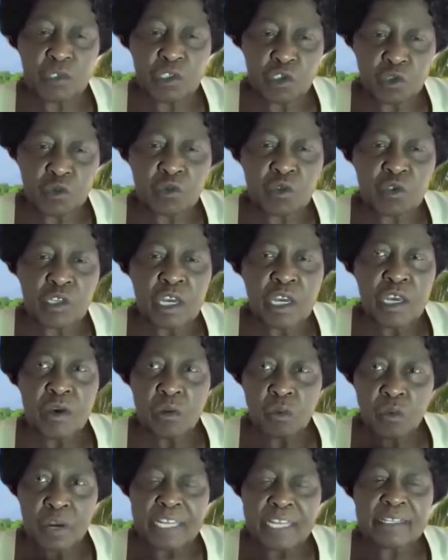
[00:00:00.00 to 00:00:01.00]
as we should
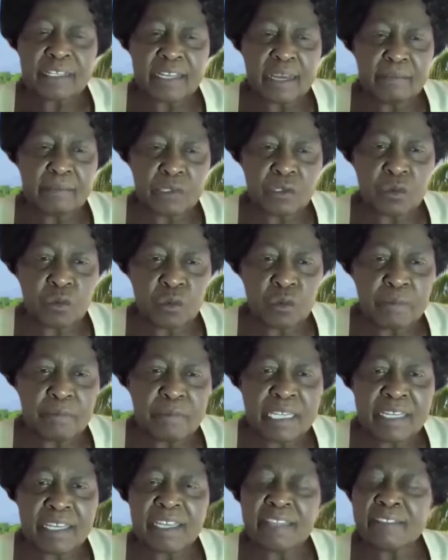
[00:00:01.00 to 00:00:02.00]
when it comes to
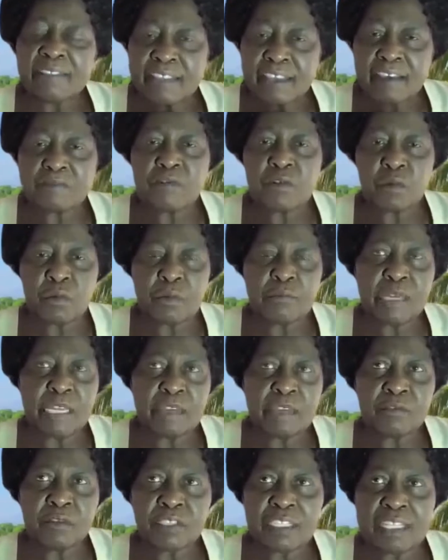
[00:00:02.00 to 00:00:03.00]
women, and therefore women
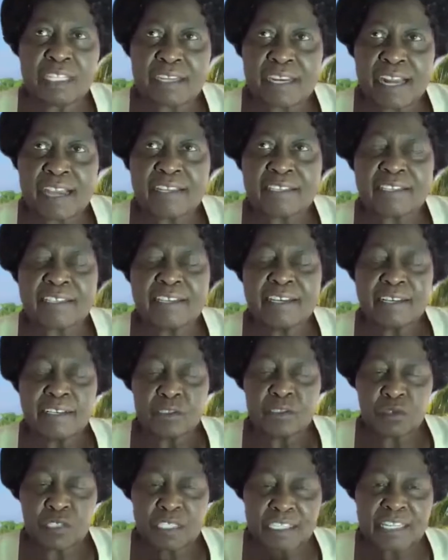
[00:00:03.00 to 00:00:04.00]
have got the right
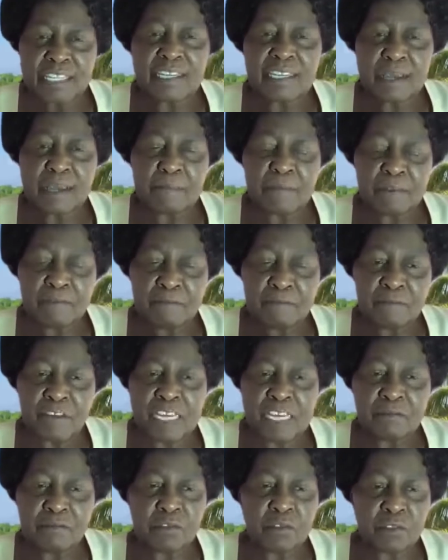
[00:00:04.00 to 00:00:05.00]
to stand up and
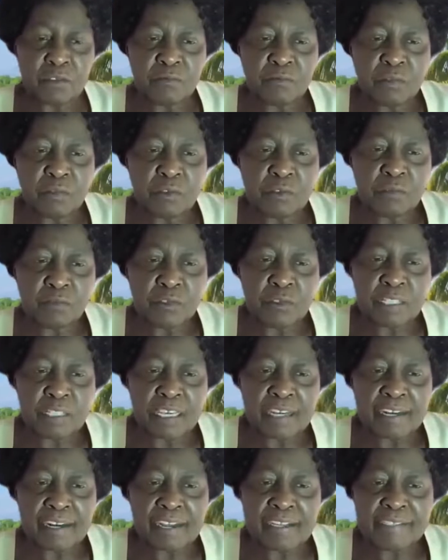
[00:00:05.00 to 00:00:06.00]
fight for
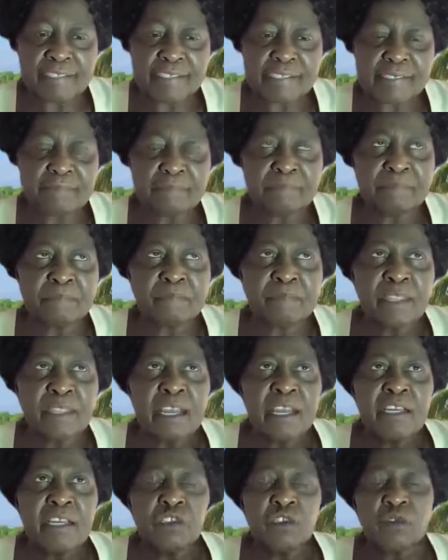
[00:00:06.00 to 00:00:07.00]
their rights.
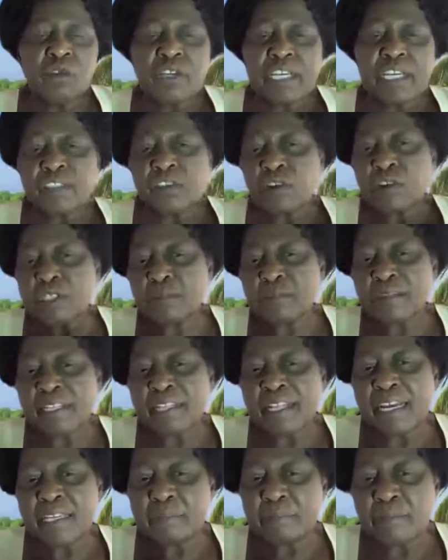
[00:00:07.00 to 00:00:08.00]
You look at
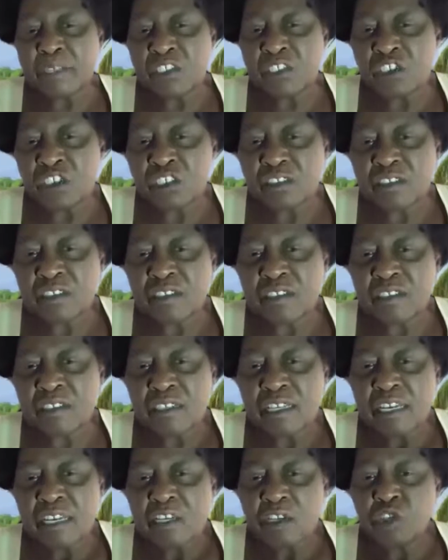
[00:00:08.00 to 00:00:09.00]
hospital admissions,
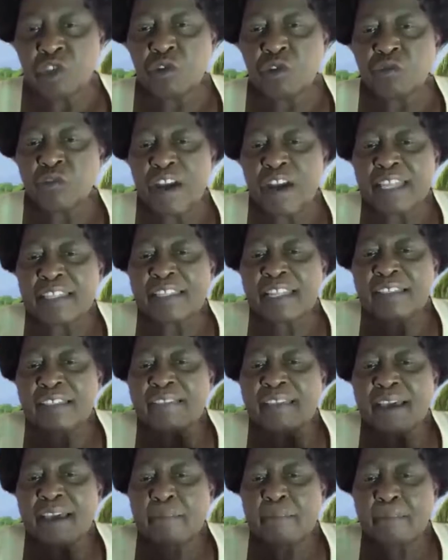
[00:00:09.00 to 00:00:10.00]
you find that
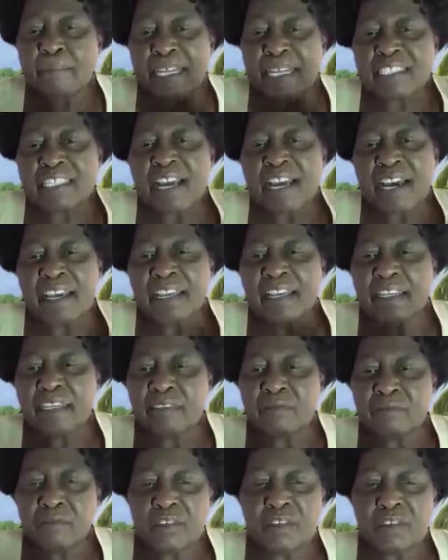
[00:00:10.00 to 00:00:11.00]
they are much higher
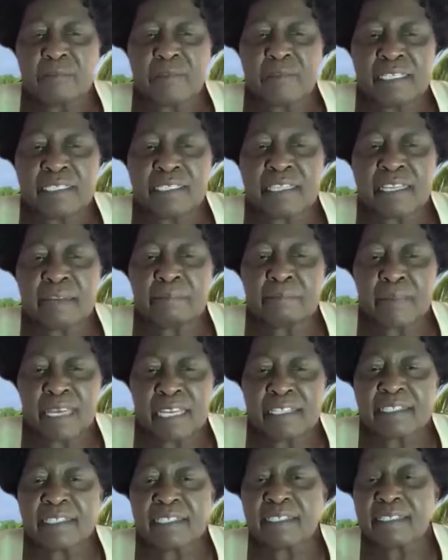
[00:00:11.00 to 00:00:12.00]
in females than
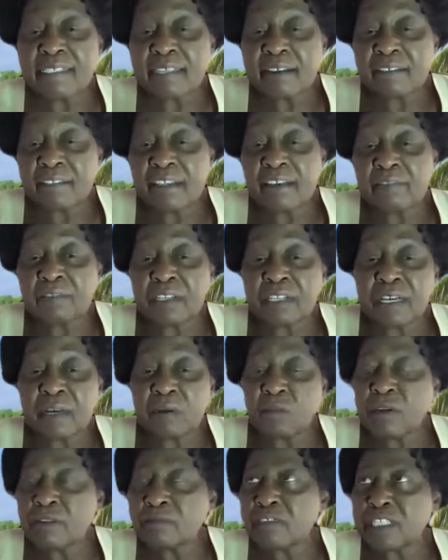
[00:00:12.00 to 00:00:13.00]
males in South Africa.
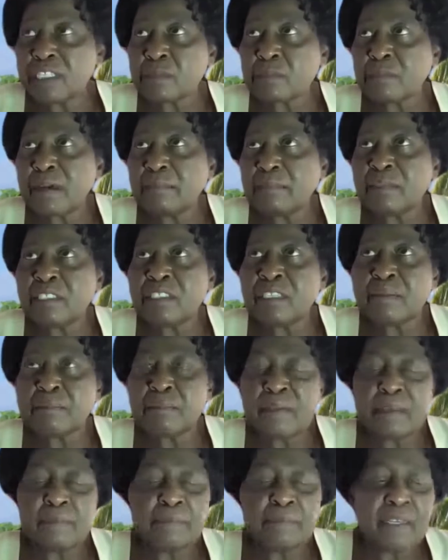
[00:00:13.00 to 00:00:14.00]
We've just published a
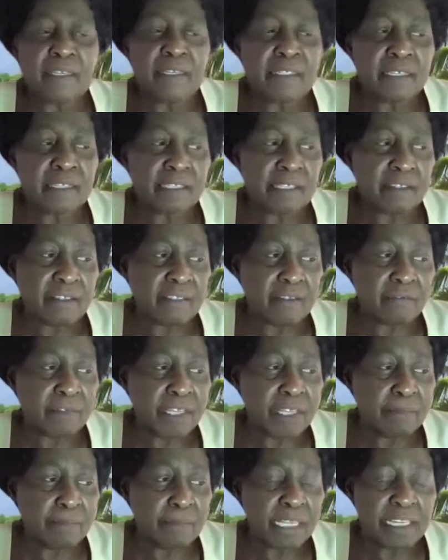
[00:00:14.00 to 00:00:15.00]
paper in the South
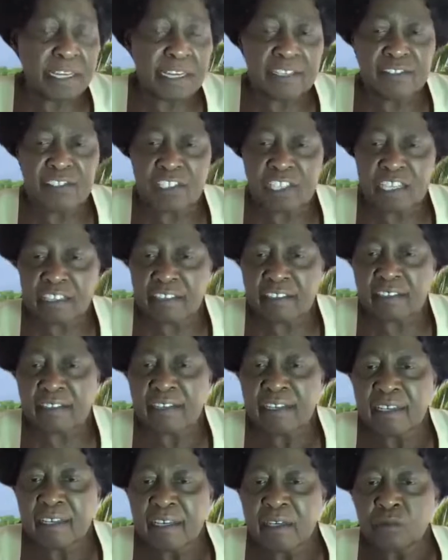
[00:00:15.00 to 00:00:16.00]
African Medical Journal,
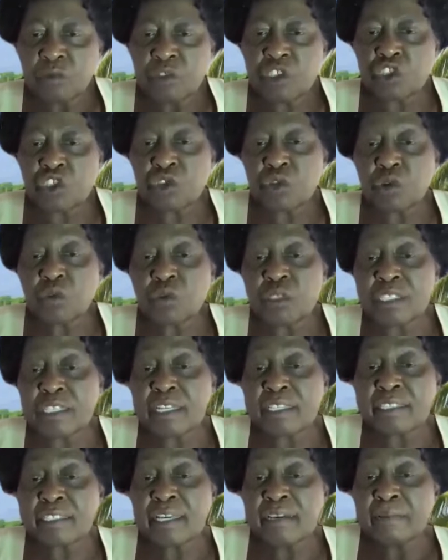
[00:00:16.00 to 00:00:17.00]
which shows
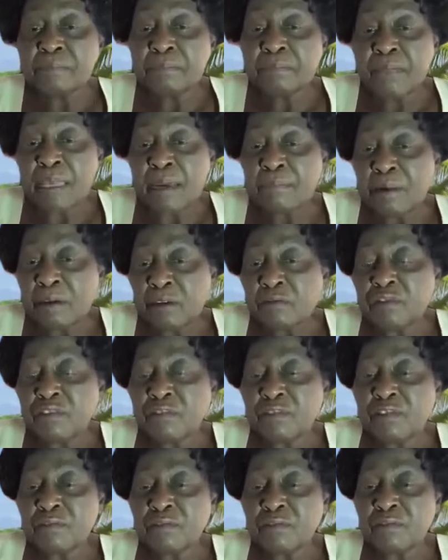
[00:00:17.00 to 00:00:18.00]
that about
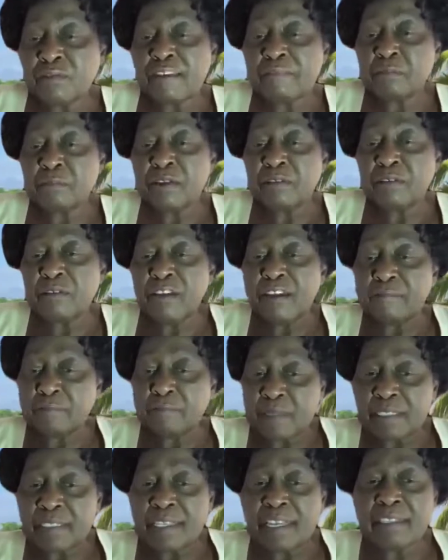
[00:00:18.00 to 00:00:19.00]

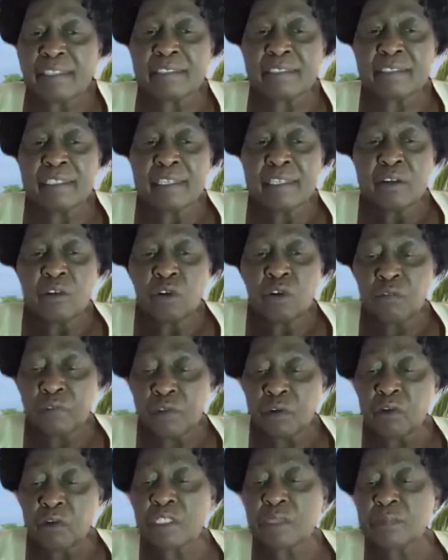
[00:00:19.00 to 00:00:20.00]
55.5% of
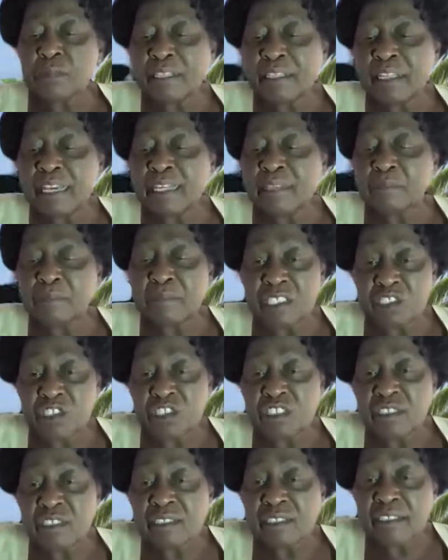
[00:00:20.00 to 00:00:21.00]
the hospital
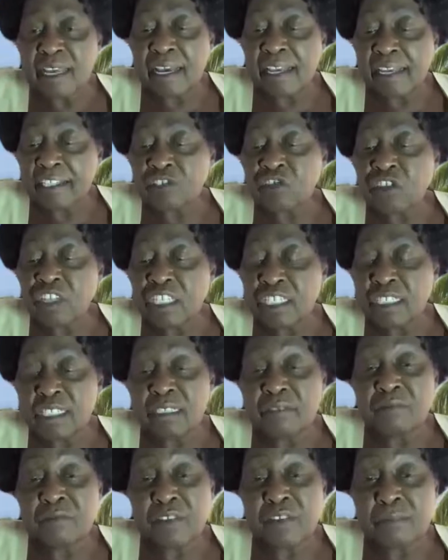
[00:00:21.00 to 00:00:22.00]
admissions are actually
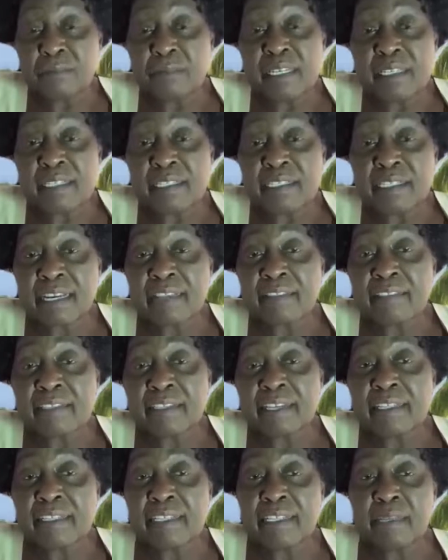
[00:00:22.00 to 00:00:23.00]
in females rather
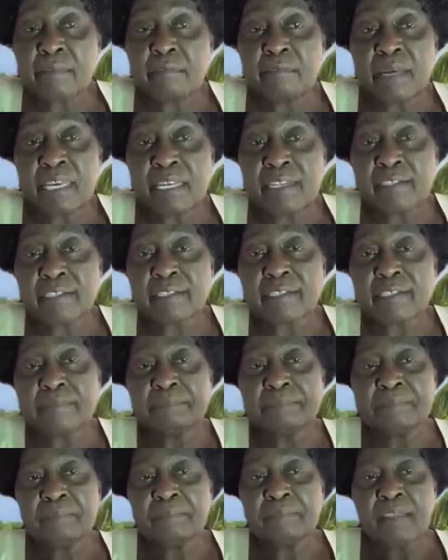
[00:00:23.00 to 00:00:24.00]
than in males.
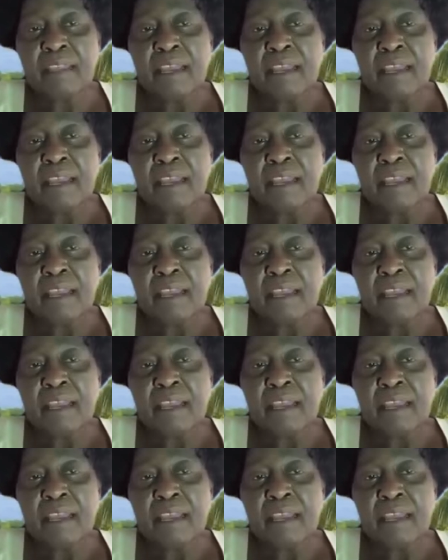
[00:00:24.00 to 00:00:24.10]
